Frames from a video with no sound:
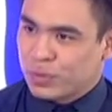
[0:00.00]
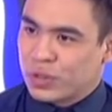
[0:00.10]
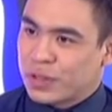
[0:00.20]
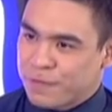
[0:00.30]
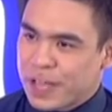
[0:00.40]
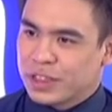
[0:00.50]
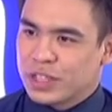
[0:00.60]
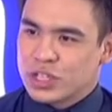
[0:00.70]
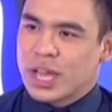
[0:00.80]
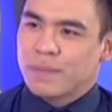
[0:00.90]
to defend
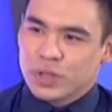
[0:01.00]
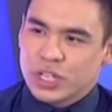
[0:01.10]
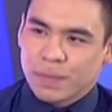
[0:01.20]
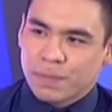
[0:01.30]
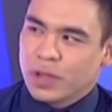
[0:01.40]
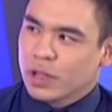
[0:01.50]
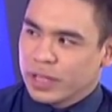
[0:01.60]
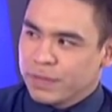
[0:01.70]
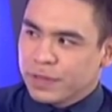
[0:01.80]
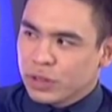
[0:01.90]
the championship,
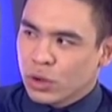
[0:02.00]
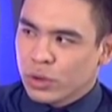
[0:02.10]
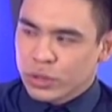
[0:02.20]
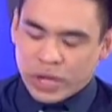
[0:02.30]
even though you